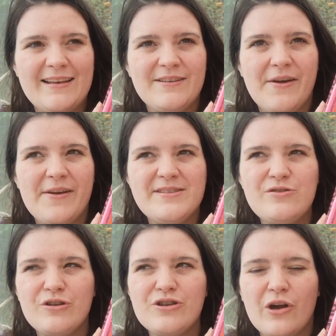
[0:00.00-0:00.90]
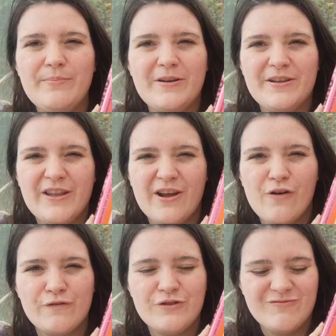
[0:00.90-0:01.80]
And it's not a time period that I
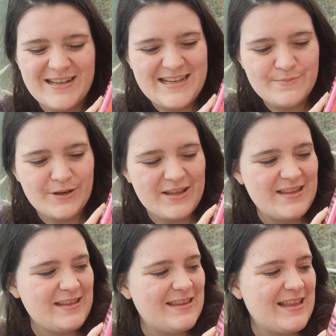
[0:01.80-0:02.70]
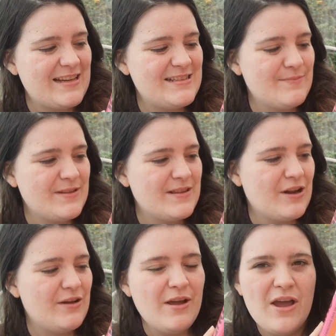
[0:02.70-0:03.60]
often read, but I think that that is something
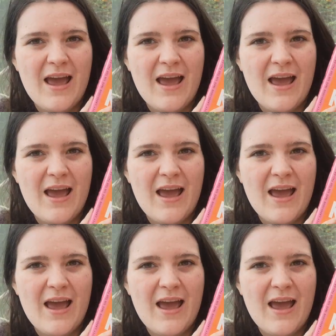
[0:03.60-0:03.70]
that I